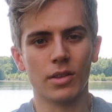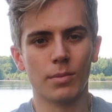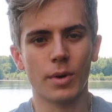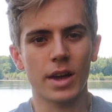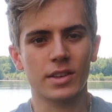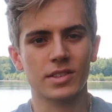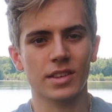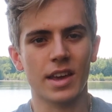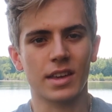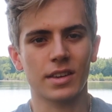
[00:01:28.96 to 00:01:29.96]
the bike's
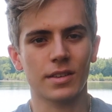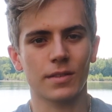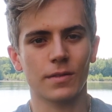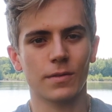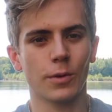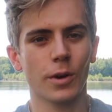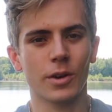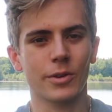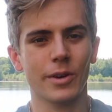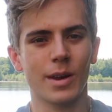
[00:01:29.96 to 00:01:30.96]
like
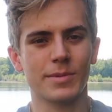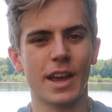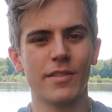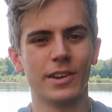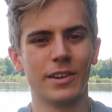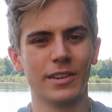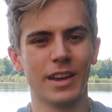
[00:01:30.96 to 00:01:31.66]
400 grams heavier.